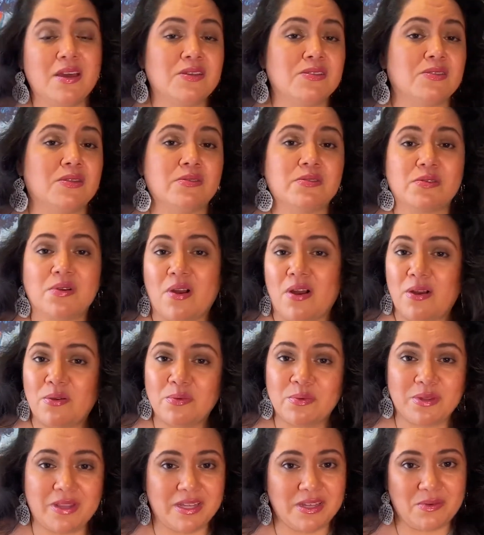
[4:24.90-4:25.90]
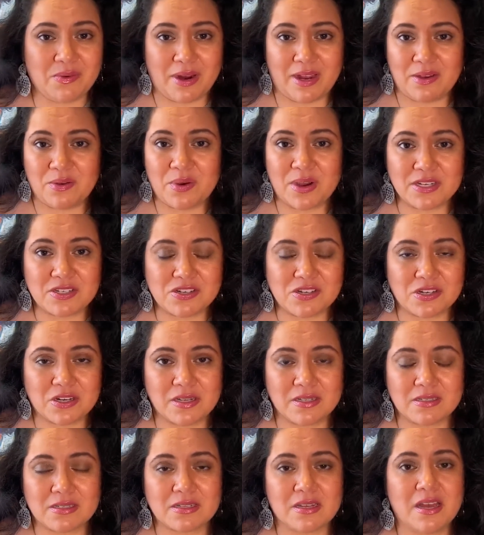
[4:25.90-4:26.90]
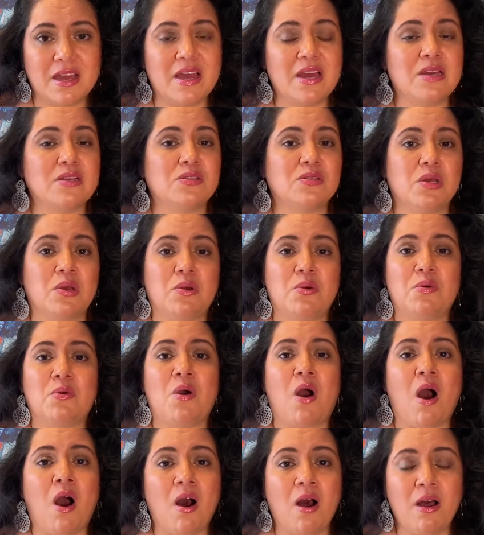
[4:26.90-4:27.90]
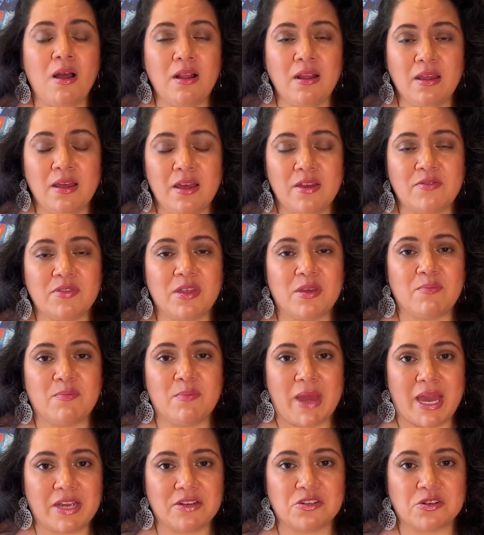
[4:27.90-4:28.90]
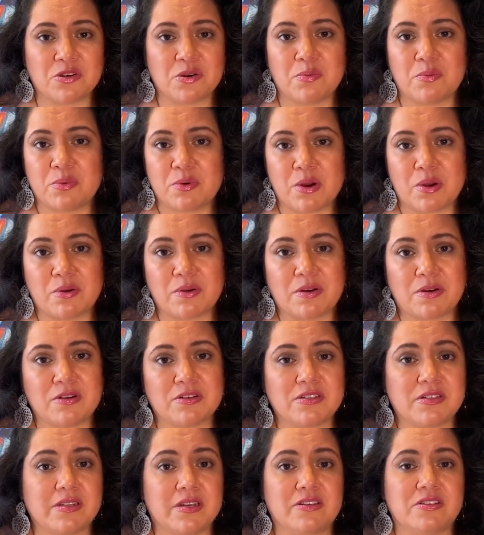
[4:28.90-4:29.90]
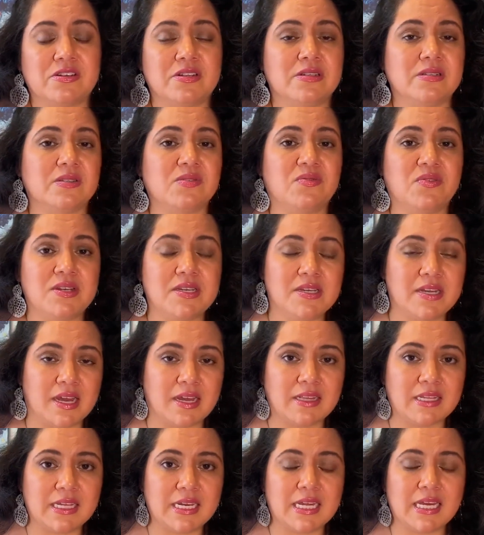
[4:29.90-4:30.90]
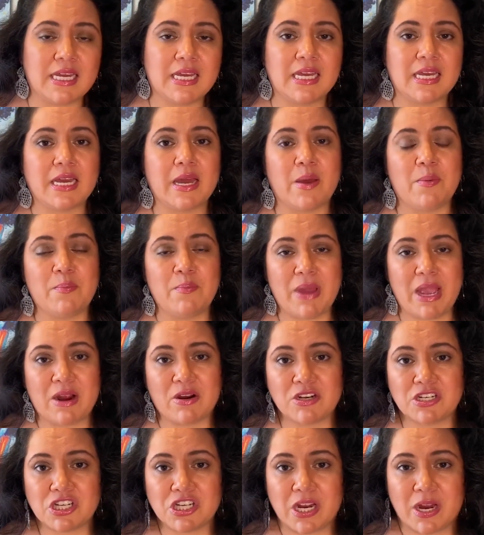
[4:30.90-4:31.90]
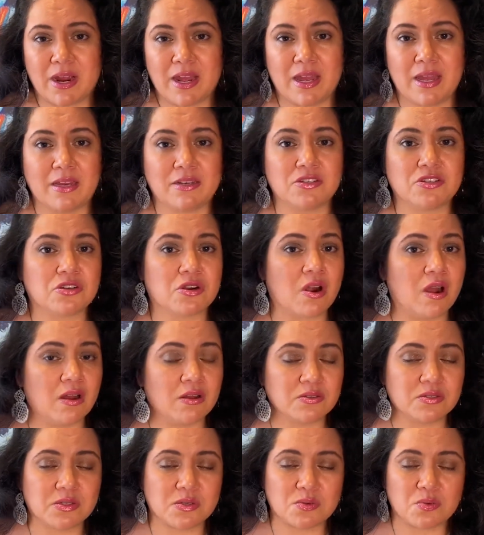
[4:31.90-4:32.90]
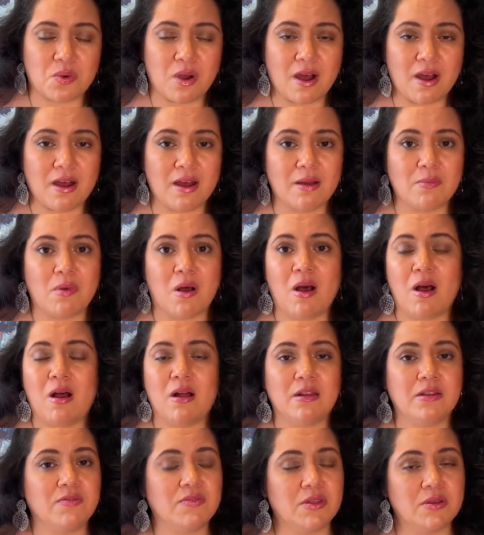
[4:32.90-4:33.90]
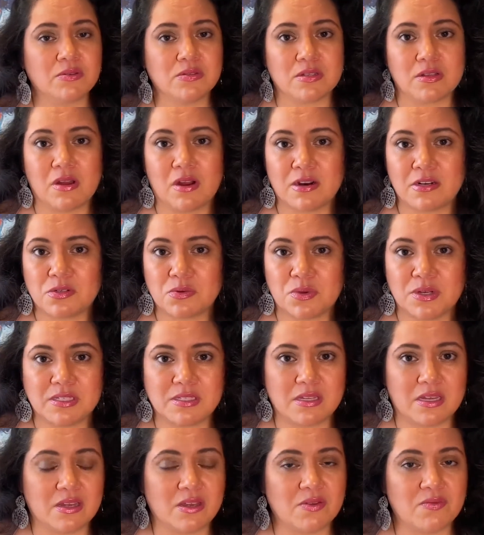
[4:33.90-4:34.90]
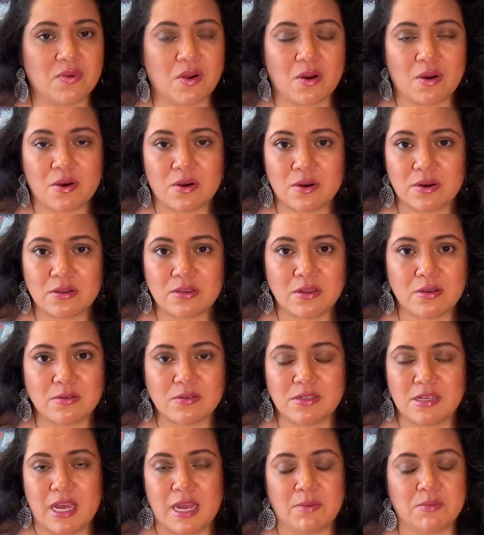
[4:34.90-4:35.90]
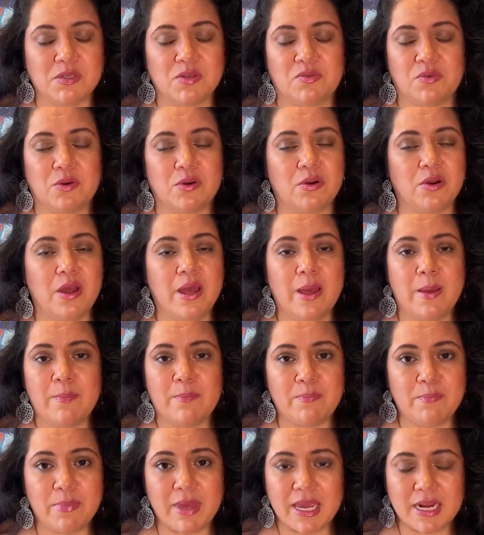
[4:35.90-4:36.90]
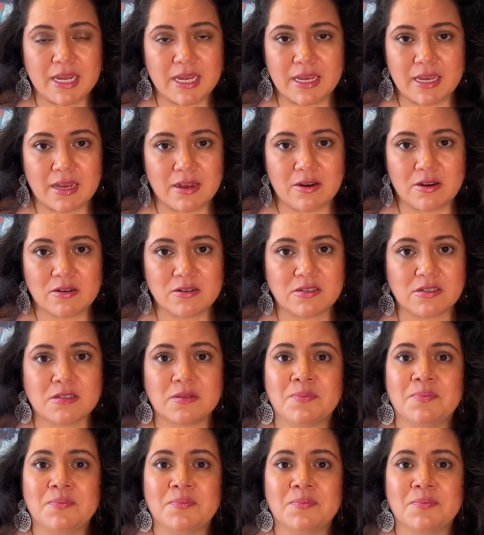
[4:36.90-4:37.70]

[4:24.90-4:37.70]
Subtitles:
Those are all really great questions. So all of the major brokers such as Fidelity, Ameritrade, Charles Schwab, all of those large ones that you've heard those names for many years,